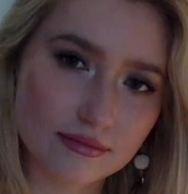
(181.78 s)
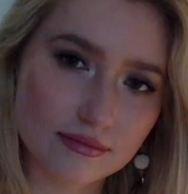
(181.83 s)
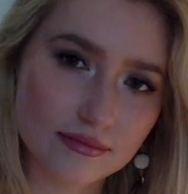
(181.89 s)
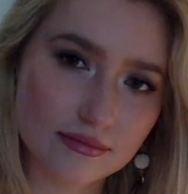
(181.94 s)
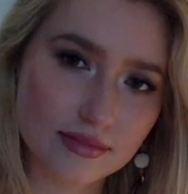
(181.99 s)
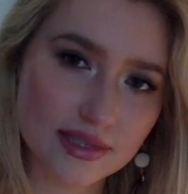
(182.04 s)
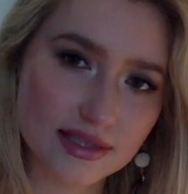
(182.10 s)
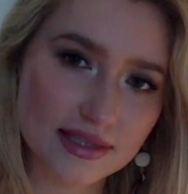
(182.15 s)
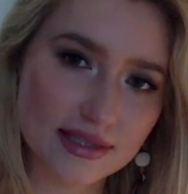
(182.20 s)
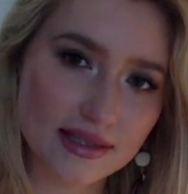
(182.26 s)

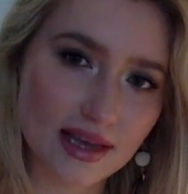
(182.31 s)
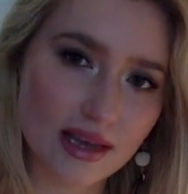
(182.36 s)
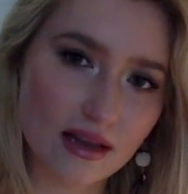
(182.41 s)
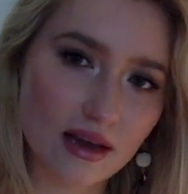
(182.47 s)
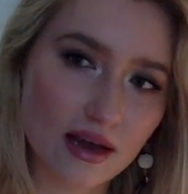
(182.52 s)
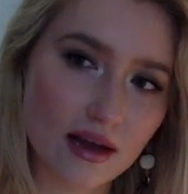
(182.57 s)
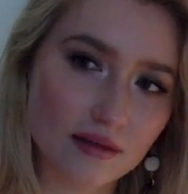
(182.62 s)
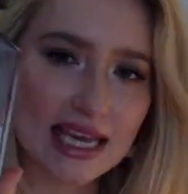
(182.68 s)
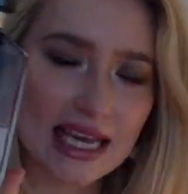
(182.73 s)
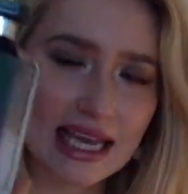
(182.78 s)

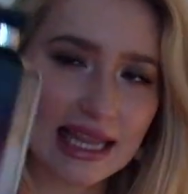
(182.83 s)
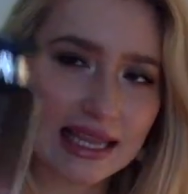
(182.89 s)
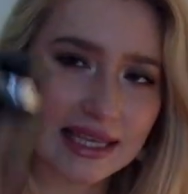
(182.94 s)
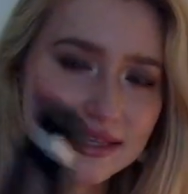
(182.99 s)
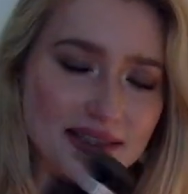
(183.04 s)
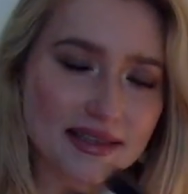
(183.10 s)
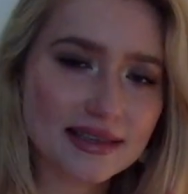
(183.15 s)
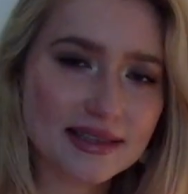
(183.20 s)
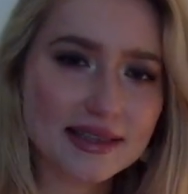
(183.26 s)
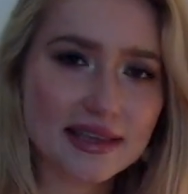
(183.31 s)
Stella. This
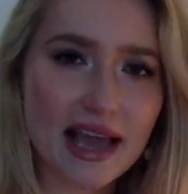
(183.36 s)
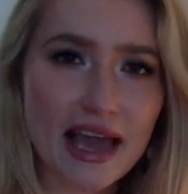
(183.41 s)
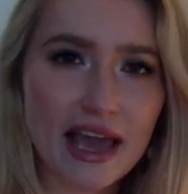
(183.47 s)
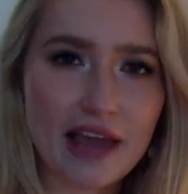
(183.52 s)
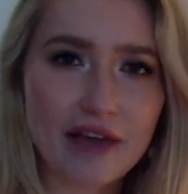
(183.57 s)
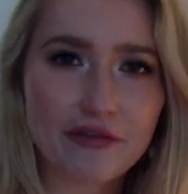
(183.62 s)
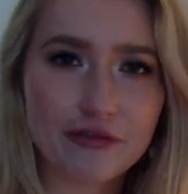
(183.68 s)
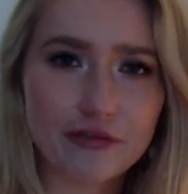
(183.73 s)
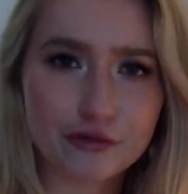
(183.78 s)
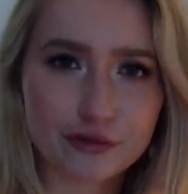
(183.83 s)
is a
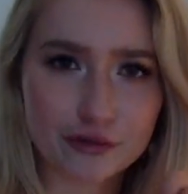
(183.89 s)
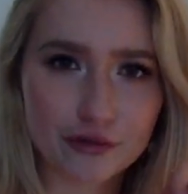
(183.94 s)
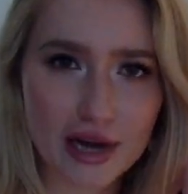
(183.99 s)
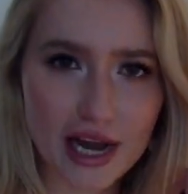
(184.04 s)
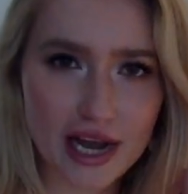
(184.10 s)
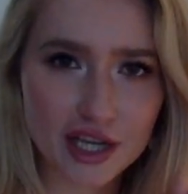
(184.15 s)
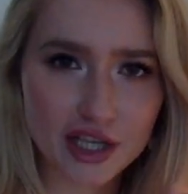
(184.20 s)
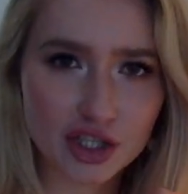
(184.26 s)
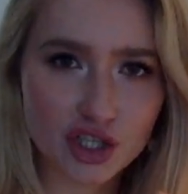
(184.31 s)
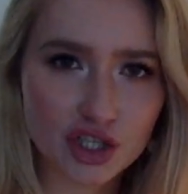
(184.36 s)

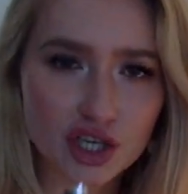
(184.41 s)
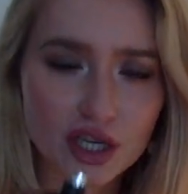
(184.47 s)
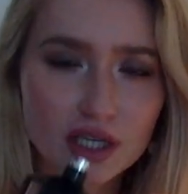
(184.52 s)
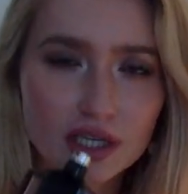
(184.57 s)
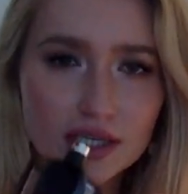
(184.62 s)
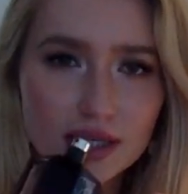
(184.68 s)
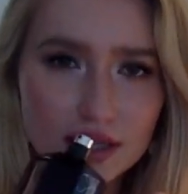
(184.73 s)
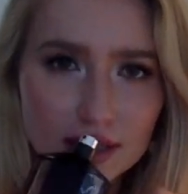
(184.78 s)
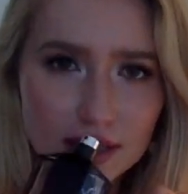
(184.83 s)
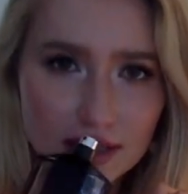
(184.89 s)
fresh,
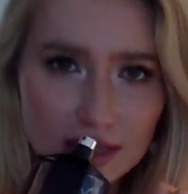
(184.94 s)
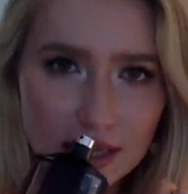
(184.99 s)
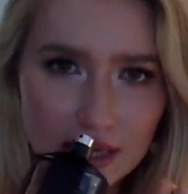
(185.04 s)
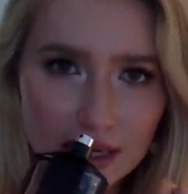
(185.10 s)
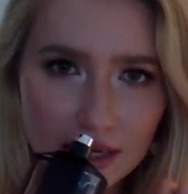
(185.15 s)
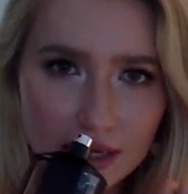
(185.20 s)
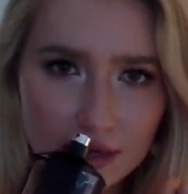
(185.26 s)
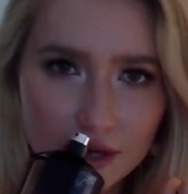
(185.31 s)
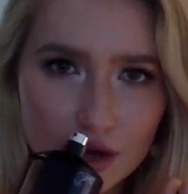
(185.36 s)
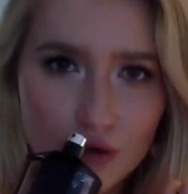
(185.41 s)

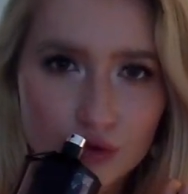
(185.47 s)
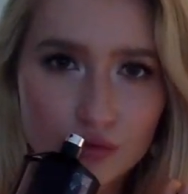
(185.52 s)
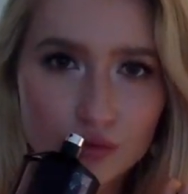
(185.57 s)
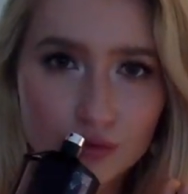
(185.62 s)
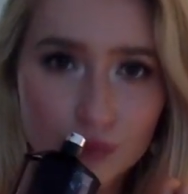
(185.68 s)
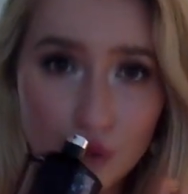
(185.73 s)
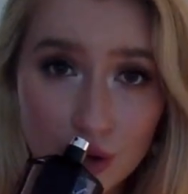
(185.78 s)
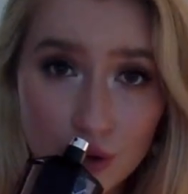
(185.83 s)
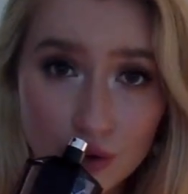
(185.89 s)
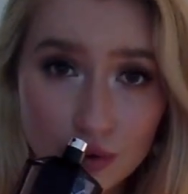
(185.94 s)
clean
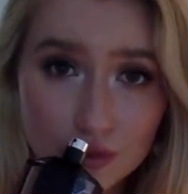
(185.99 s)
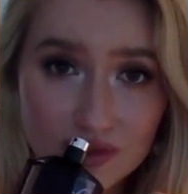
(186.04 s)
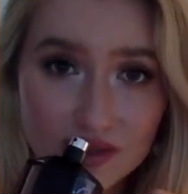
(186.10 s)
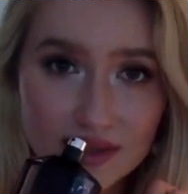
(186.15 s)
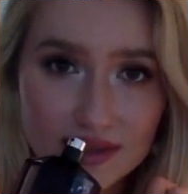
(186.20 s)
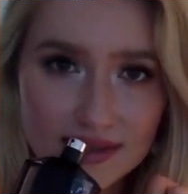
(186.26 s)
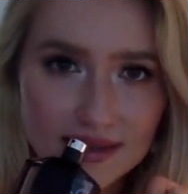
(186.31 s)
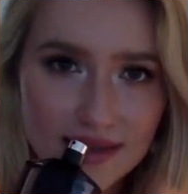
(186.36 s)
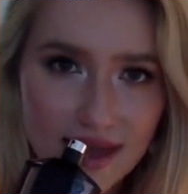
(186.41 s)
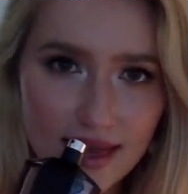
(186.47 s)
rose
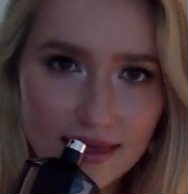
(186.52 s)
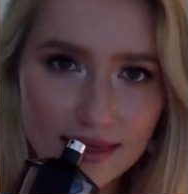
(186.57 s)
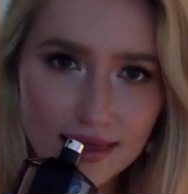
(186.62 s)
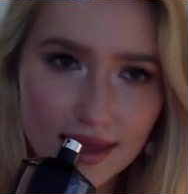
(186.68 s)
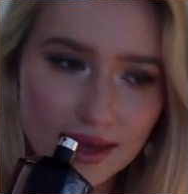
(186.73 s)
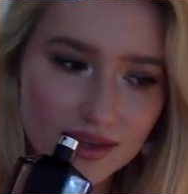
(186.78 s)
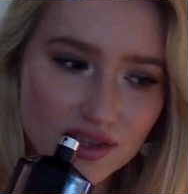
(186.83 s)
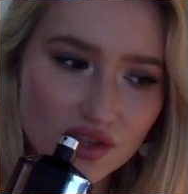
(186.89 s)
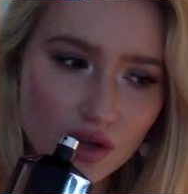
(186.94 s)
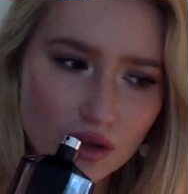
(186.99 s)
scent that
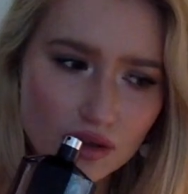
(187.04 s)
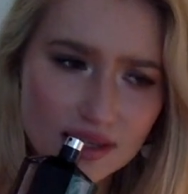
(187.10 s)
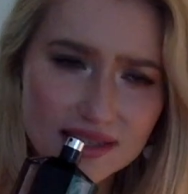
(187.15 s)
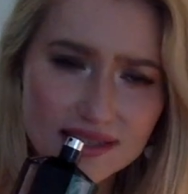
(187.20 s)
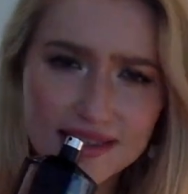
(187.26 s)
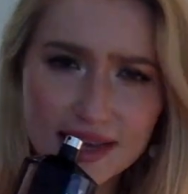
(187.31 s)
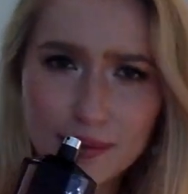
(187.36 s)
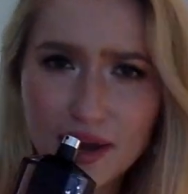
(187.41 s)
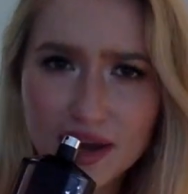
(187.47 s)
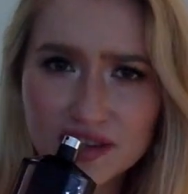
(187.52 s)
is on the
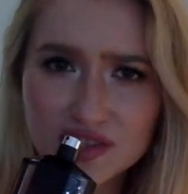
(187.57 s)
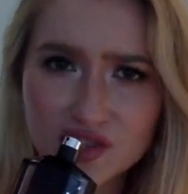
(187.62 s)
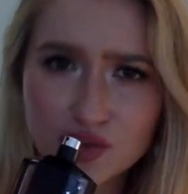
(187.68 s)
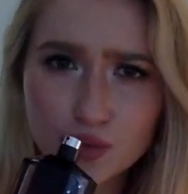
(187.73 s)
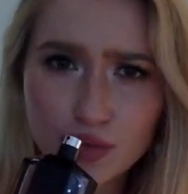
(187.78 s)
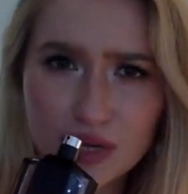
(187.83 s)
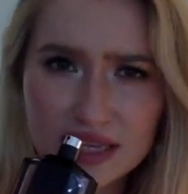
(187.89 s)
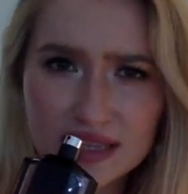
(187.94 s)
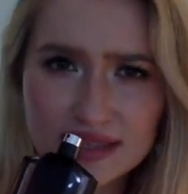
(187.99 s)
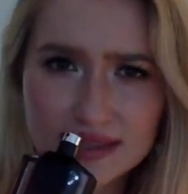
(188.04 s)

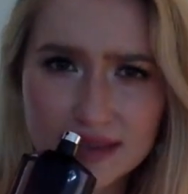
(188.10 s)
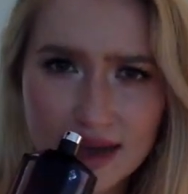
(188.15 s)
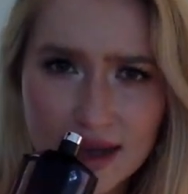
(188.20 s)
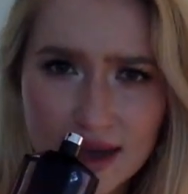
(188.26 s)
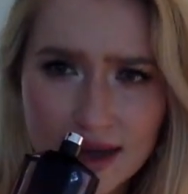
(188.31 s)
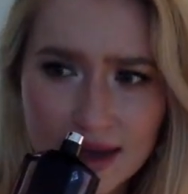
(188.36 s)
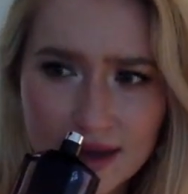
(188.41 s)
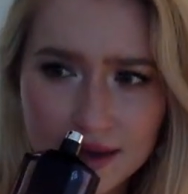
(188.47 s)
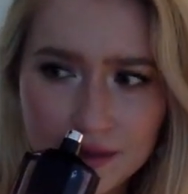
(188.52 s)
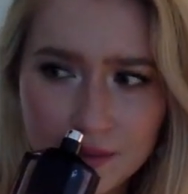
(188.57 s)
semi-sweet
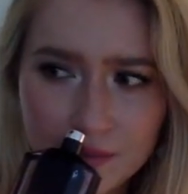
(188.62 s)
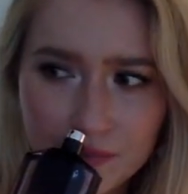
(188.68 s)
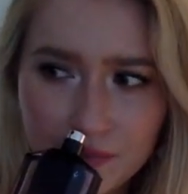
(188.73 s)
side,